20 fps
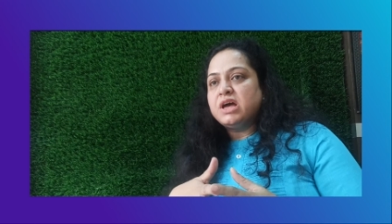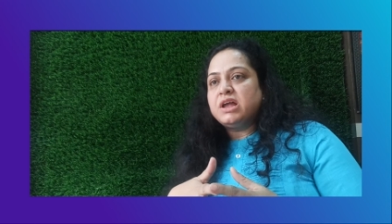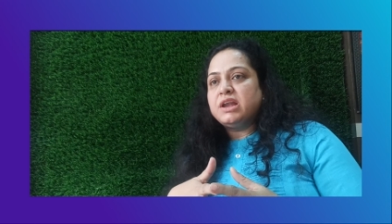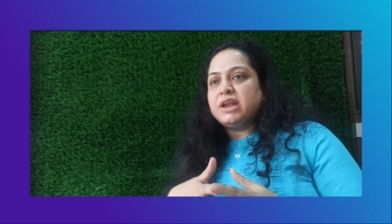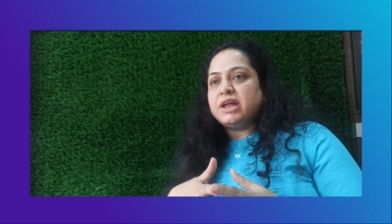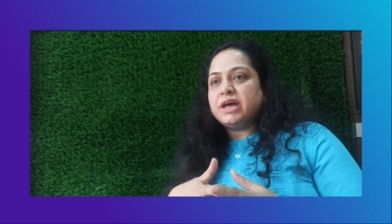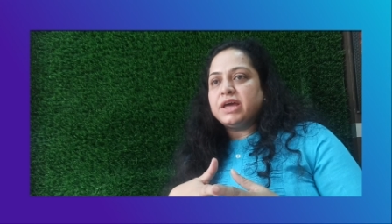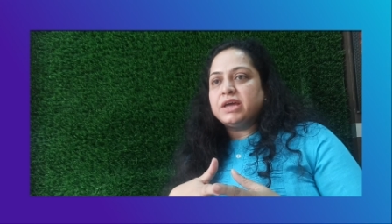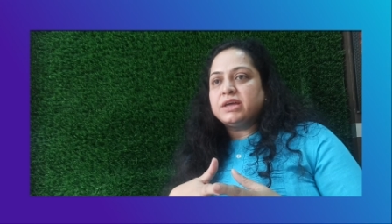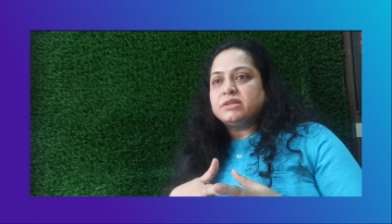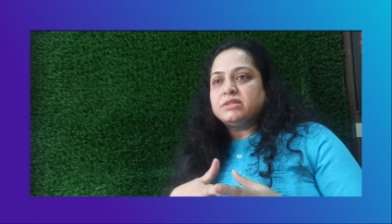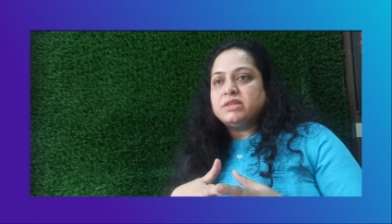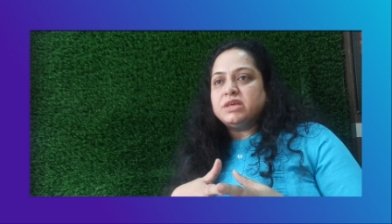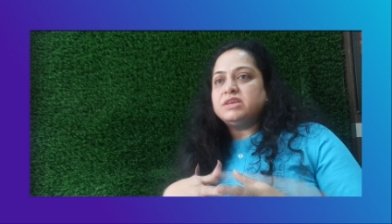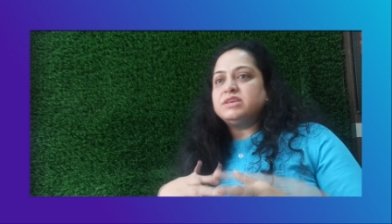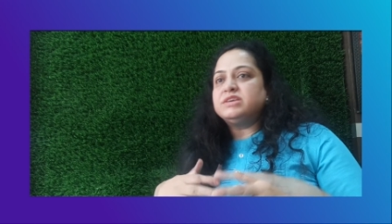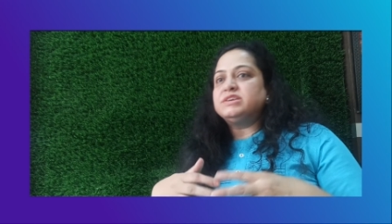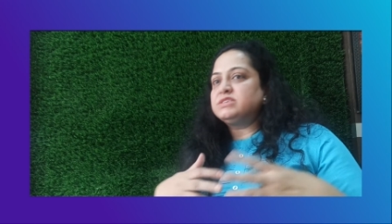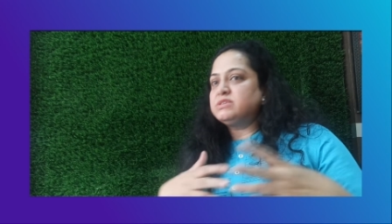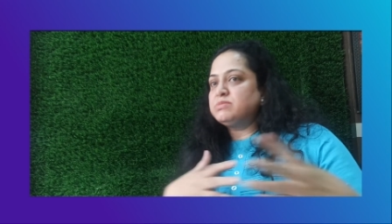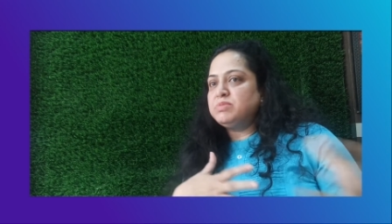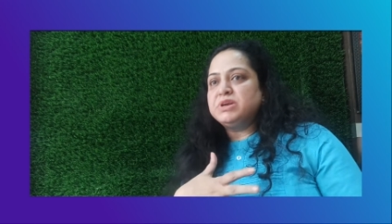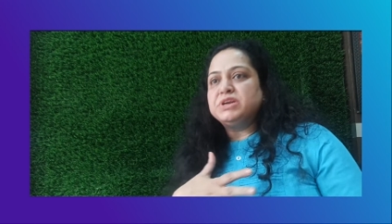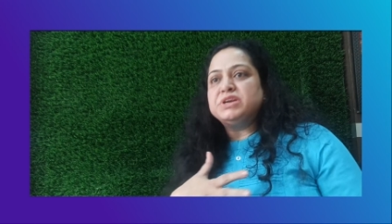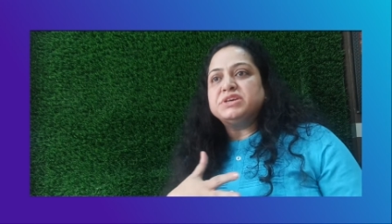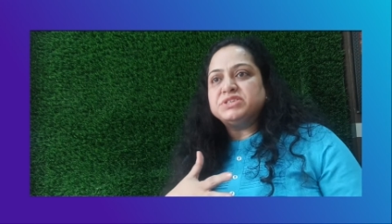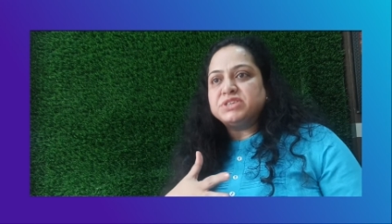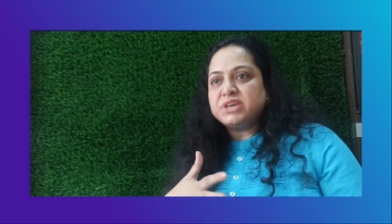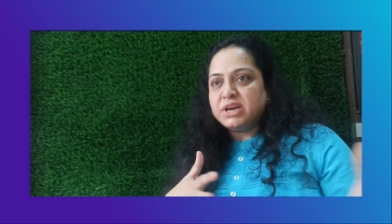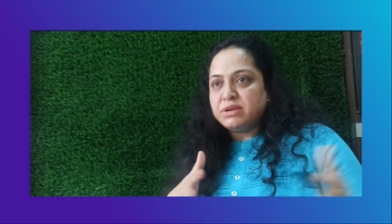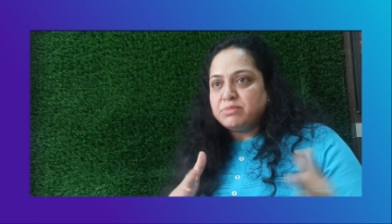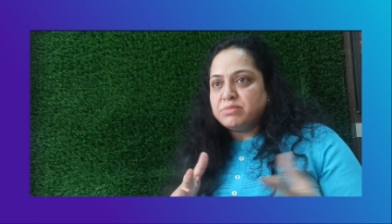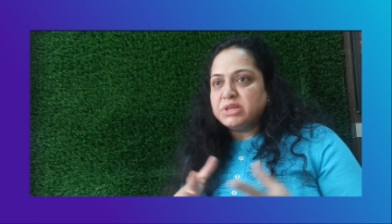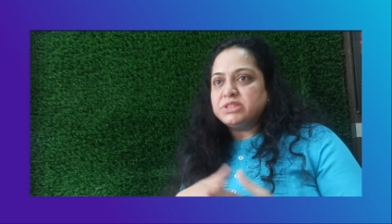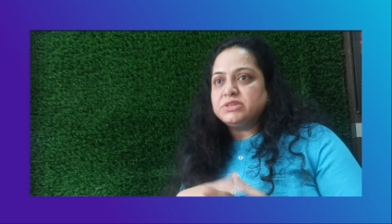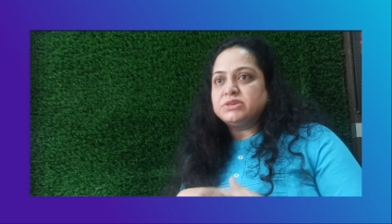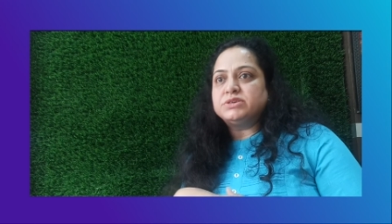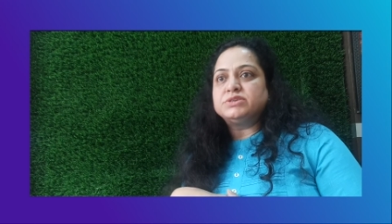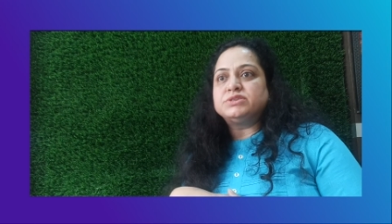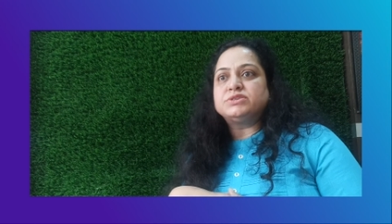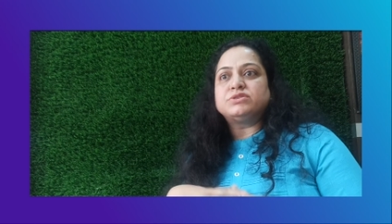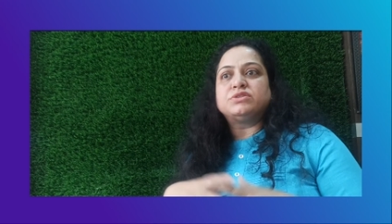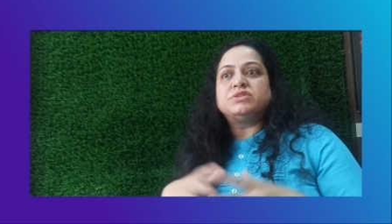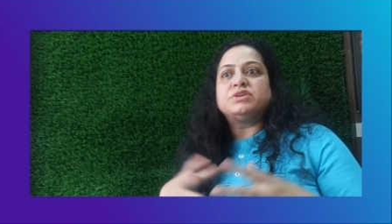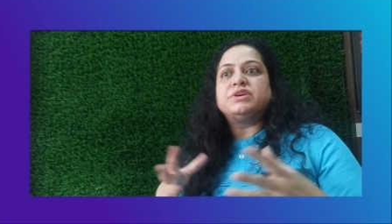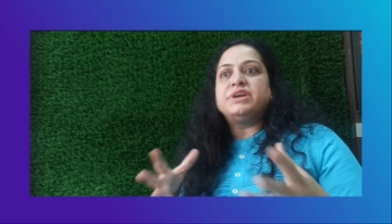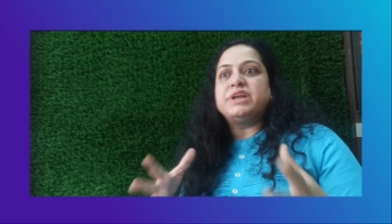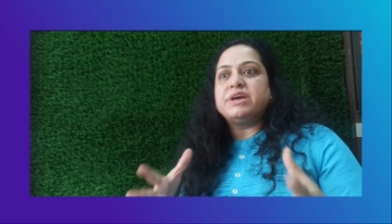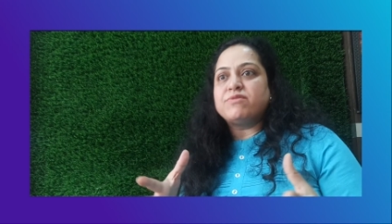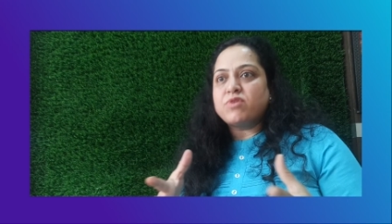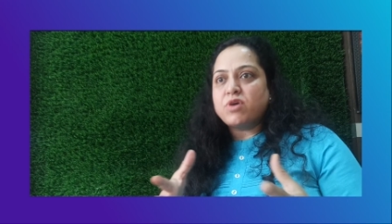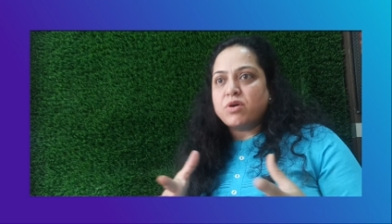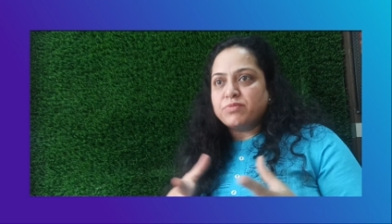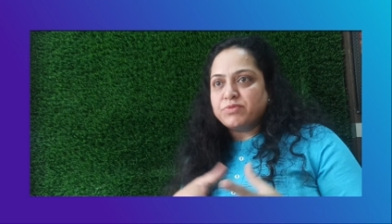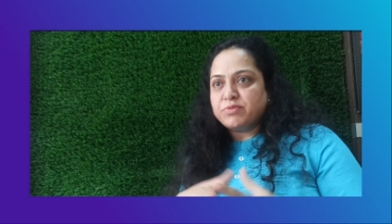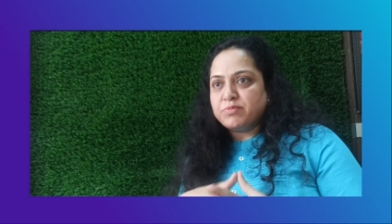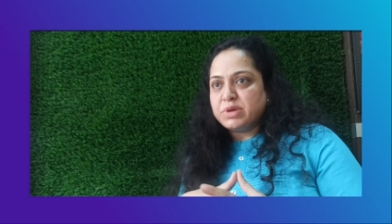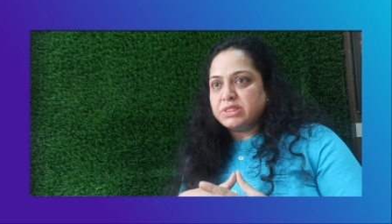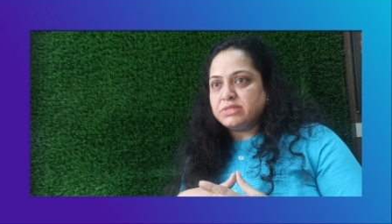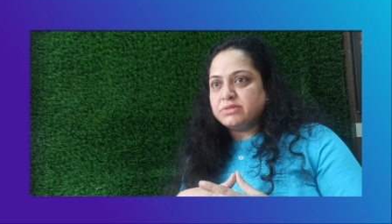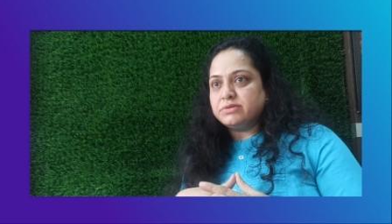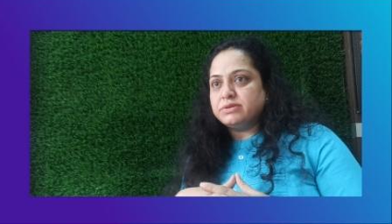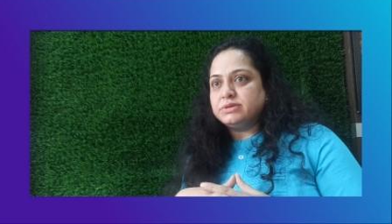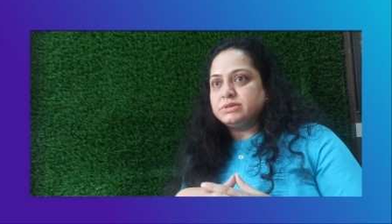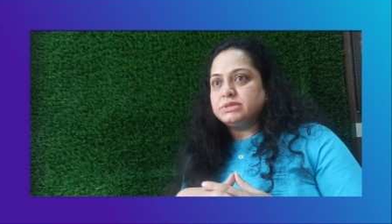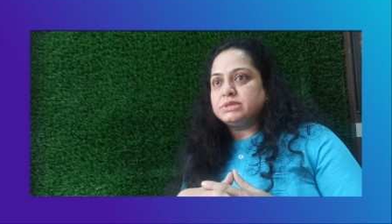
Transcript: like the discipline agile methods, other DevOps methods,